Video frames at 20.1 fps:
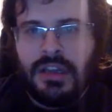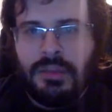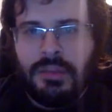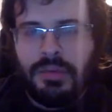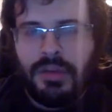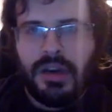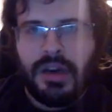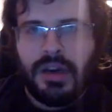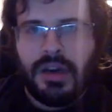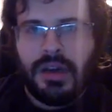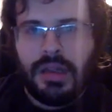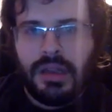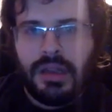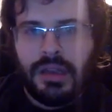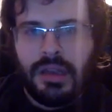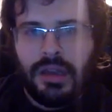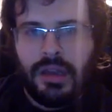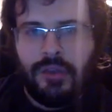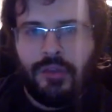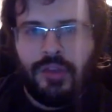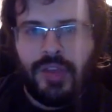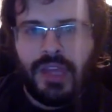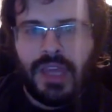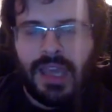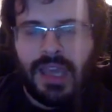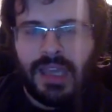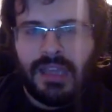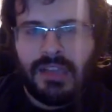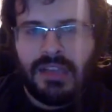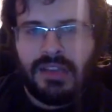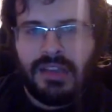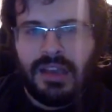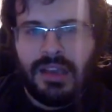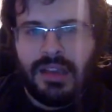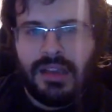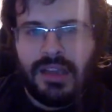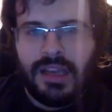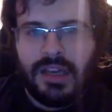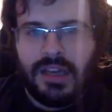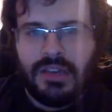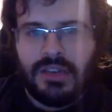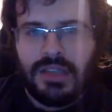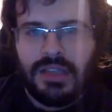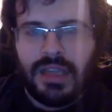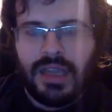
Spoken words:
but if we can't get the takedown